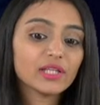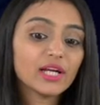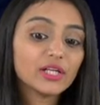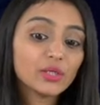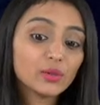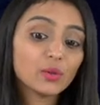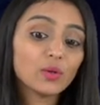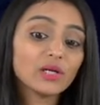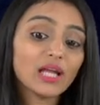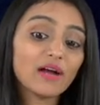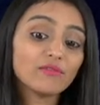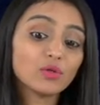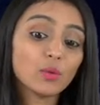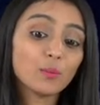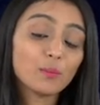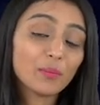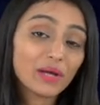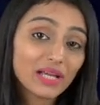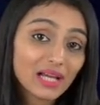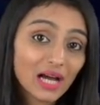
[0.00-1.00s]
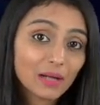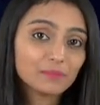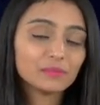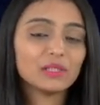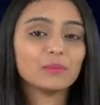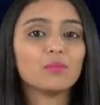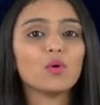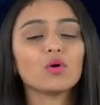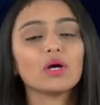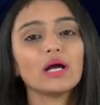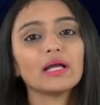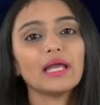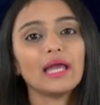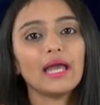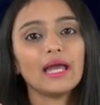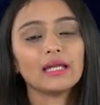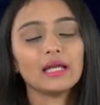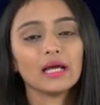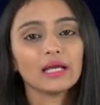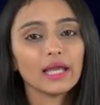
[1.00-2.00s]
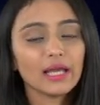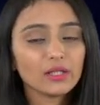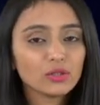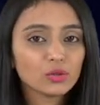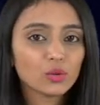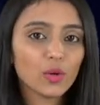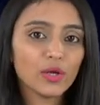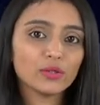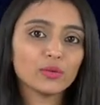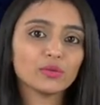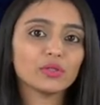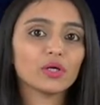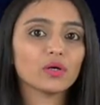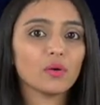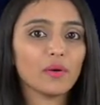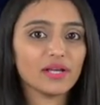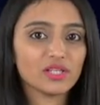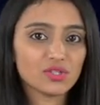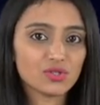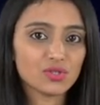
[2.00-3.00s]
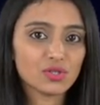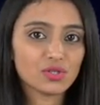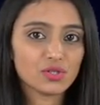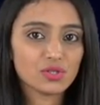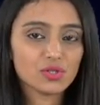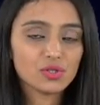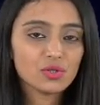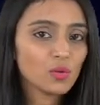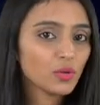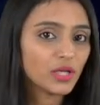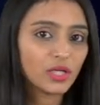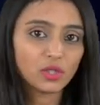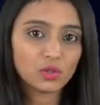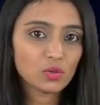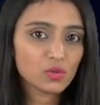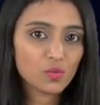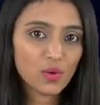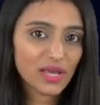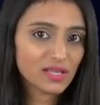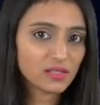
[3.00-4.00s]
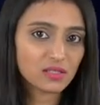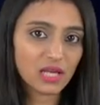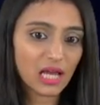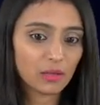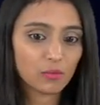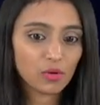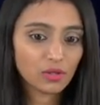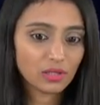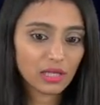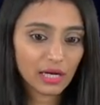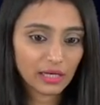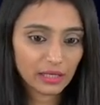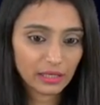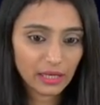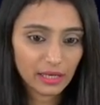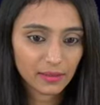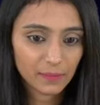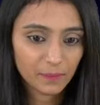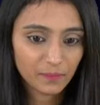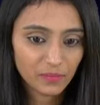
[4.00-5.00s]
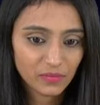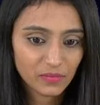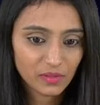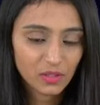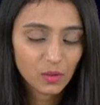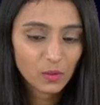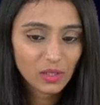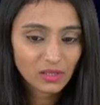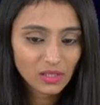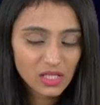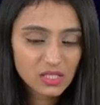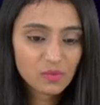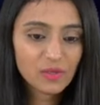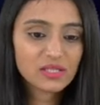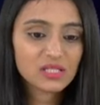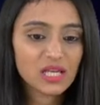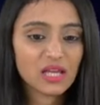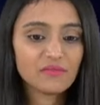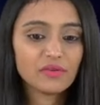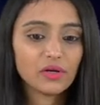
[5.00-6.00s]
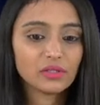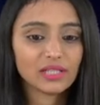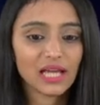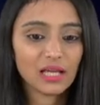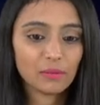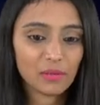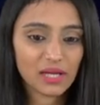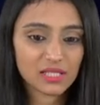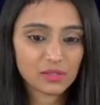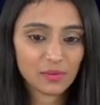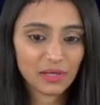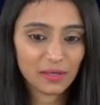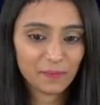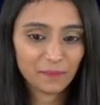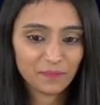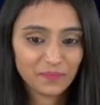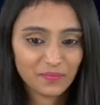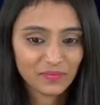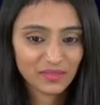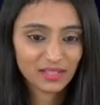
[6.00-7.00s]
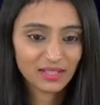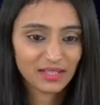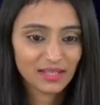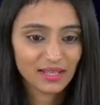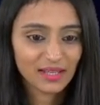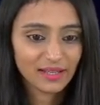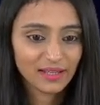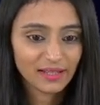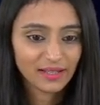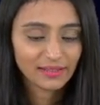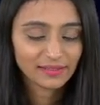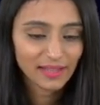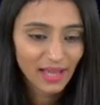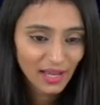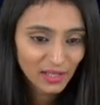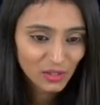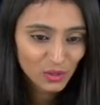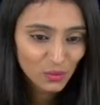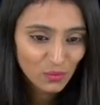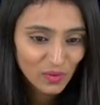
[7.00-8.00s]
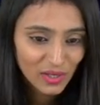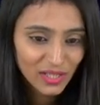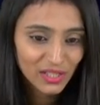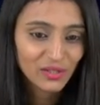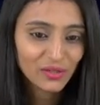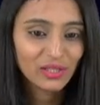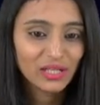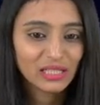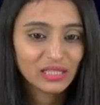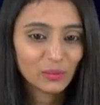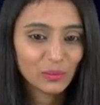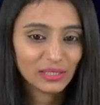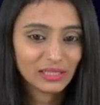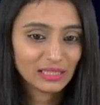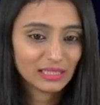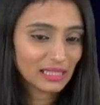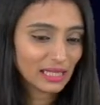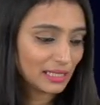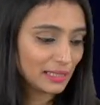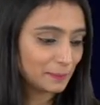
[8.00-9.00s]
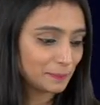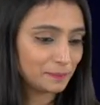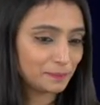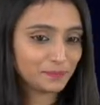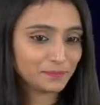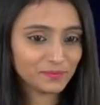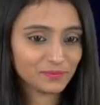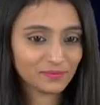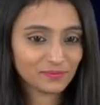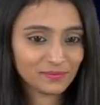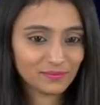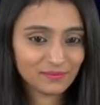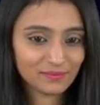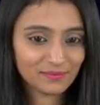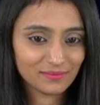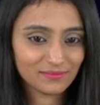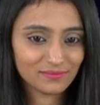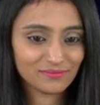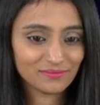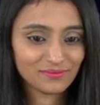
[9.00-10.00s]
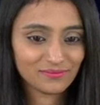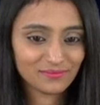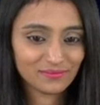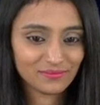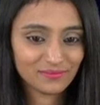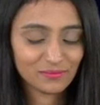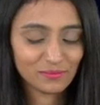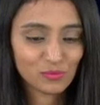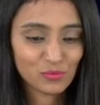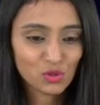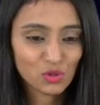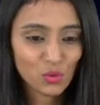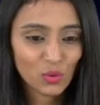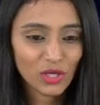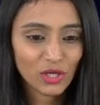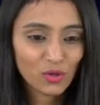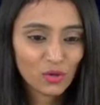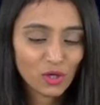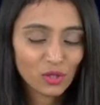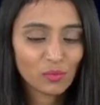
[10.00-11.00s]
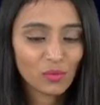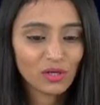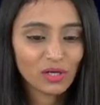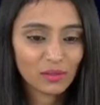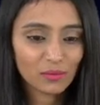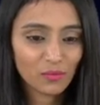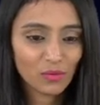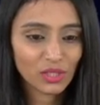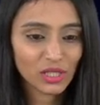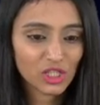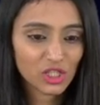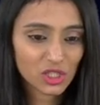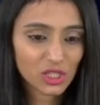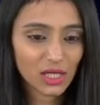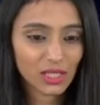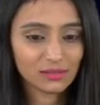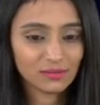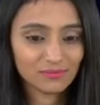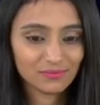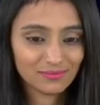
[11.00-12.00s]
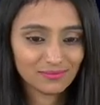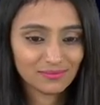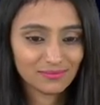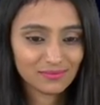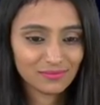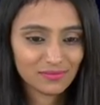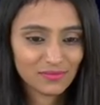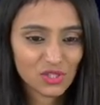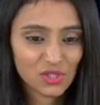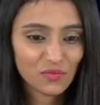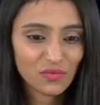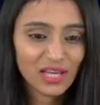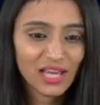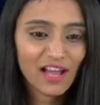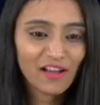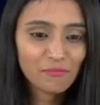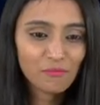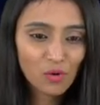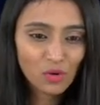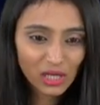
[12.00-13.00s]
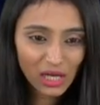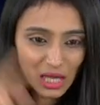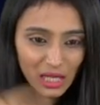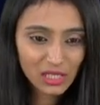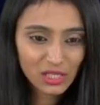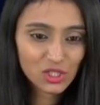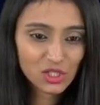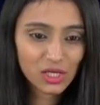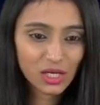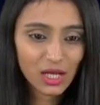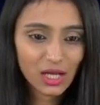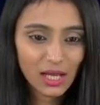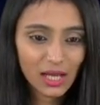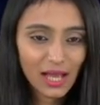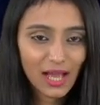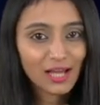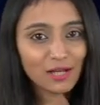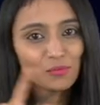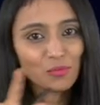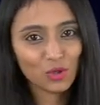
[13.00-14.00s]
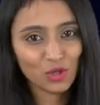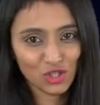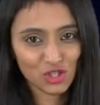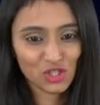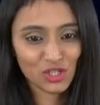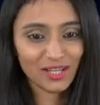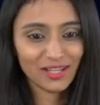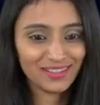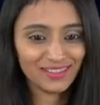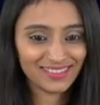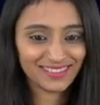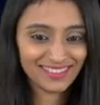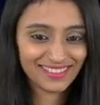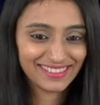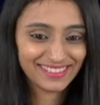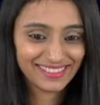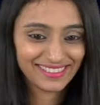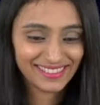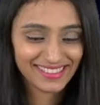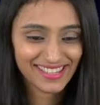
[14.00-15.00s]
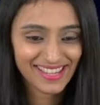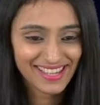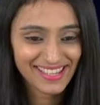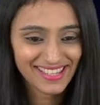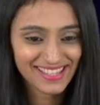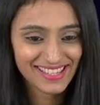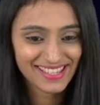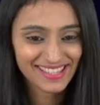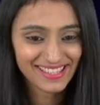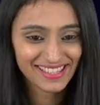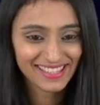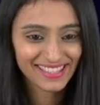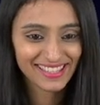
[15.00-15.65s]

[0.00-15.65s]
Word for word: that, you don't have to pick up the book again, again going through the questions. No need to waste time on that again. You can this way save your time as well. Thank you, fun and creativity time. Doing good, Mon Monisha. So we have Monalisha and Monisha here. Yes?